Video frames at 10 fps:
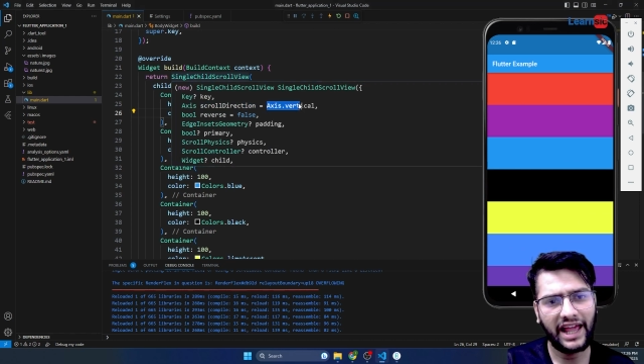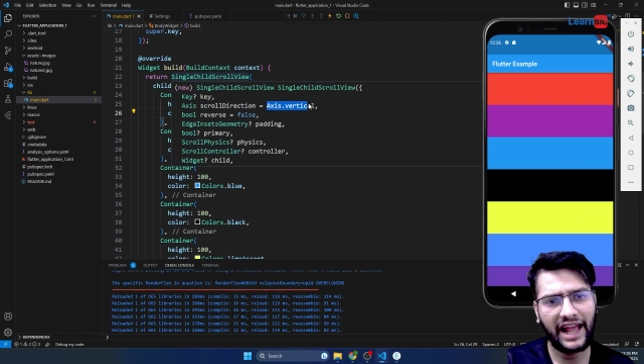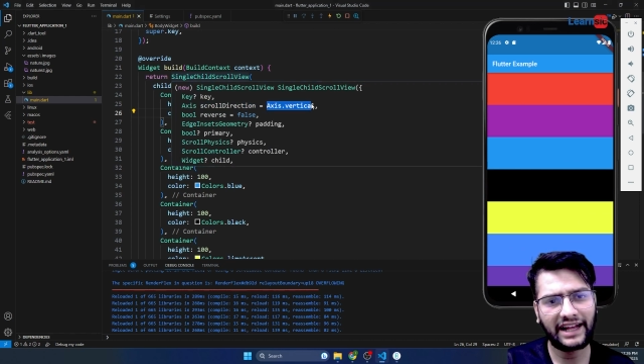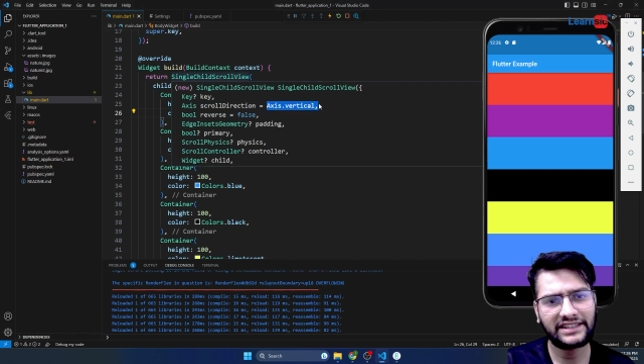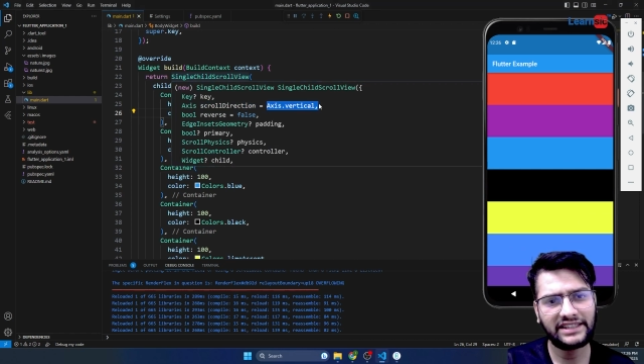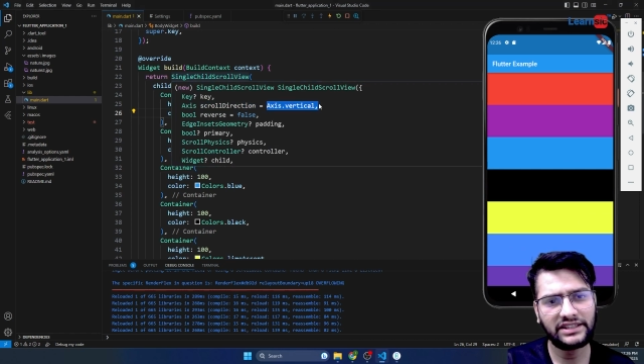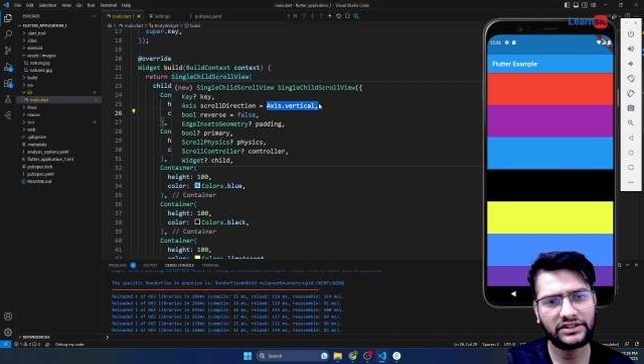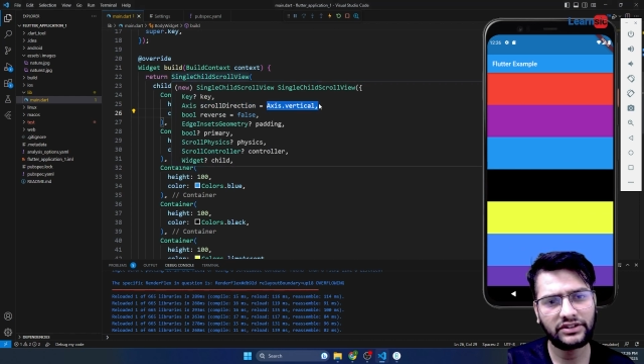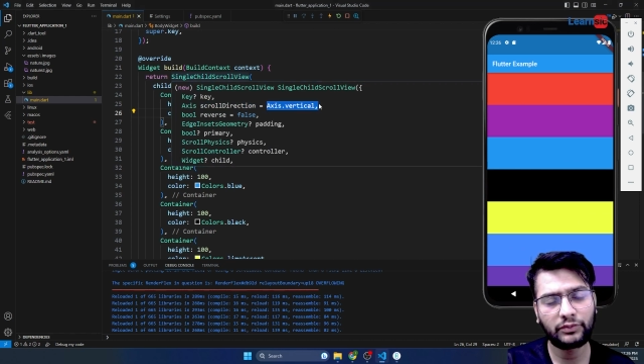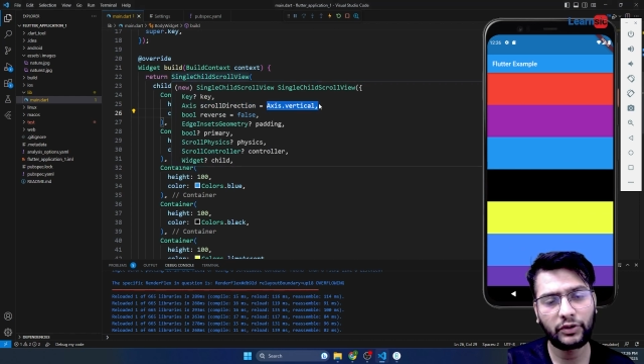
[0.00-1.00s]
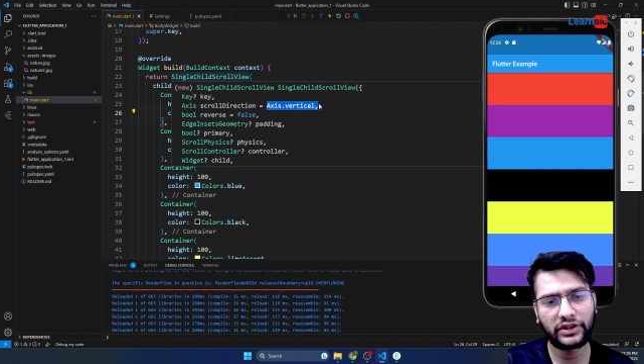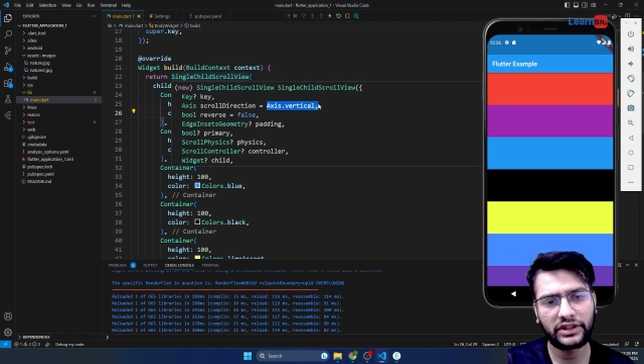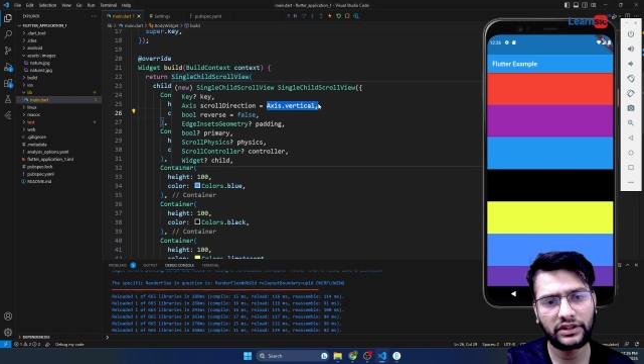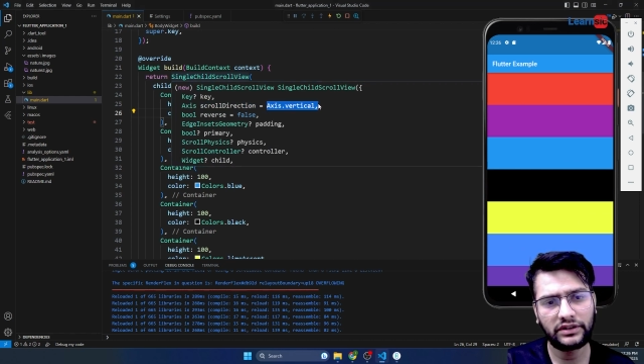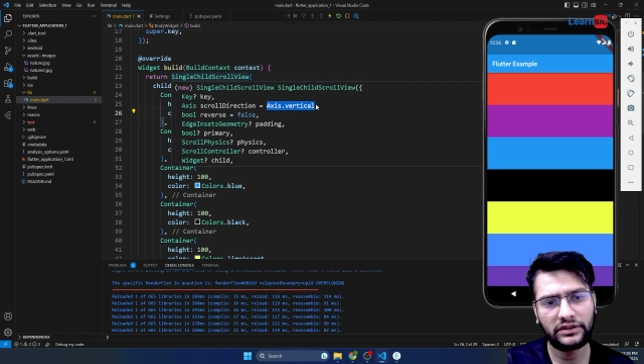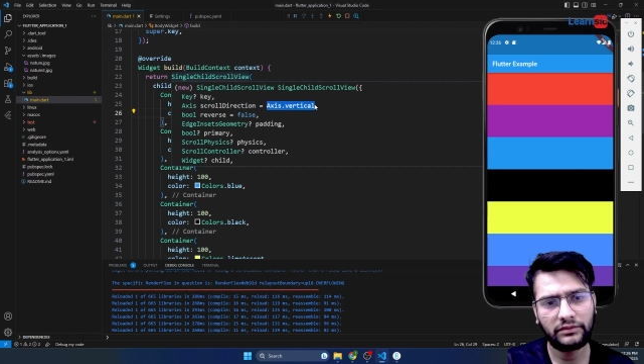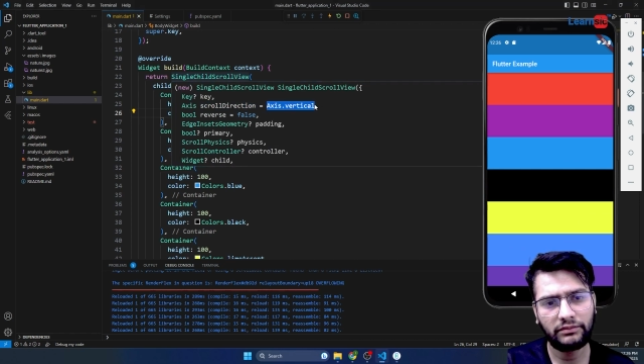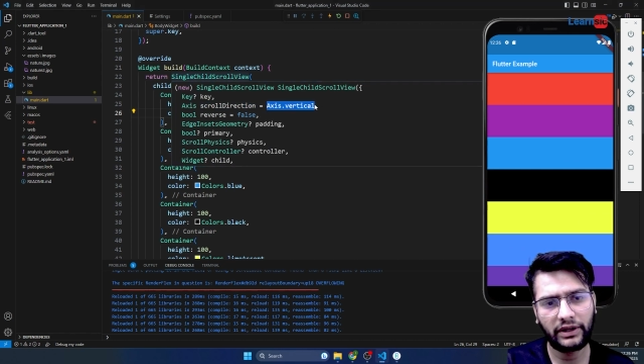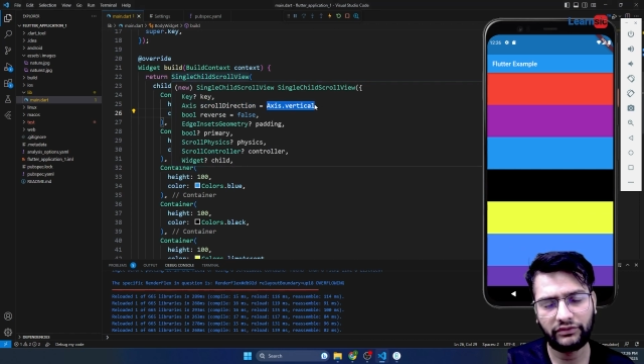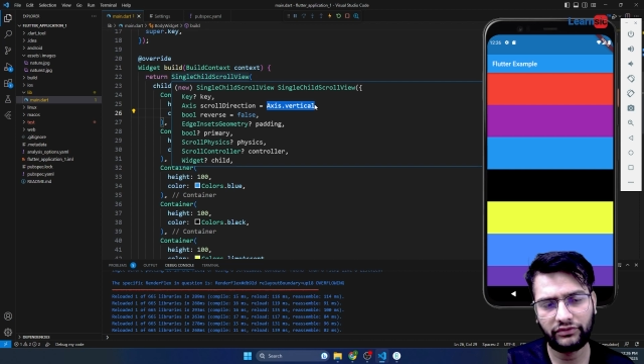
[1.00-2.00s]
axis.vertical
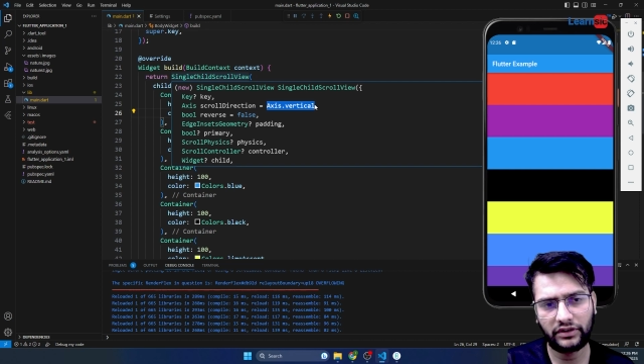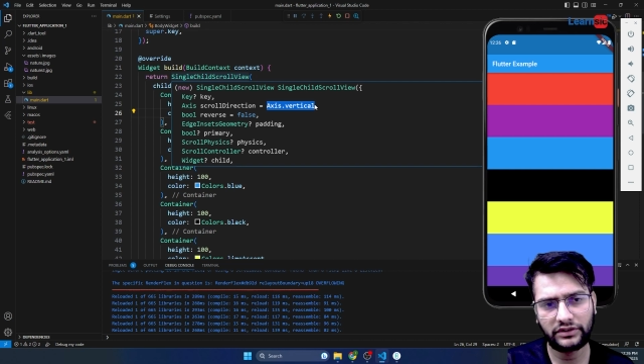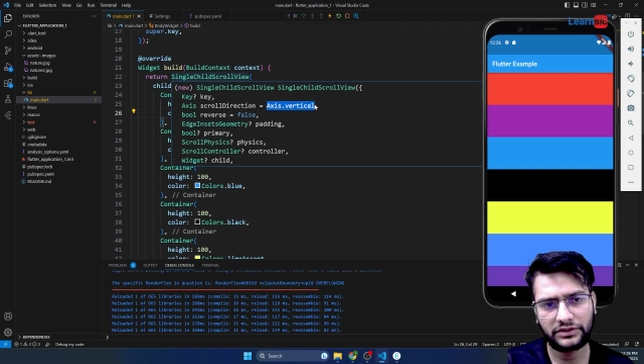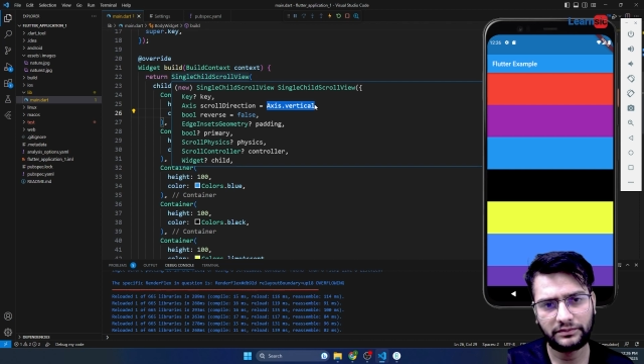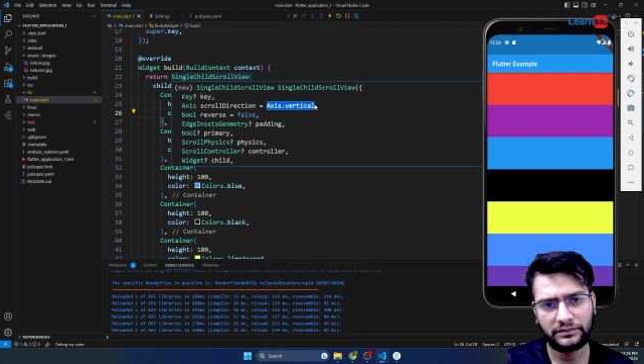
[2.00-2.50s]
by default.